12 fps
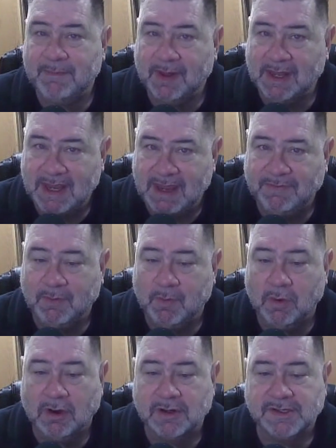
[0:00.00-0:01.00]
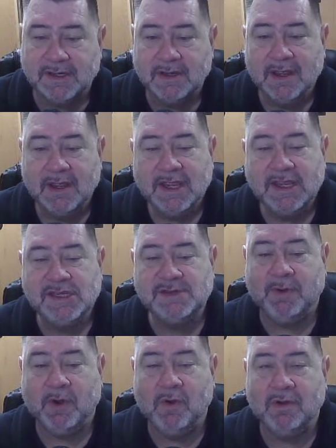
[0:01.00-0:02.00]
I believe the words he
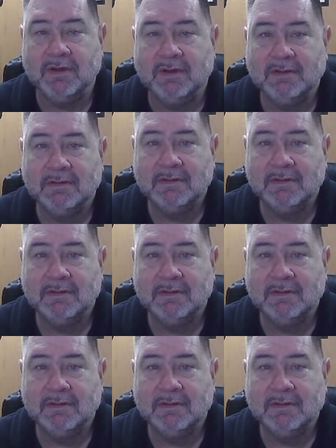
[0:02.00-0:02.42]
spoke.